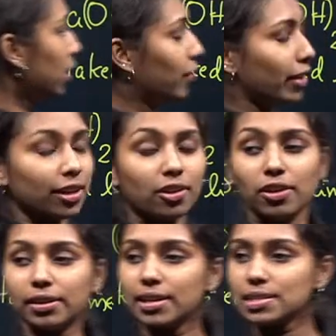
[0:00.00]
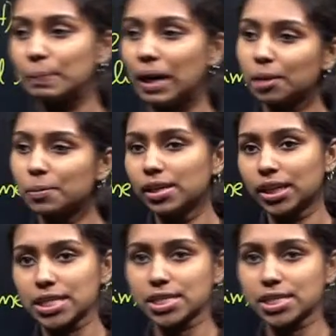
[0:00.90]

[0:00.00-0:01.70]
We can call it as marble, crushed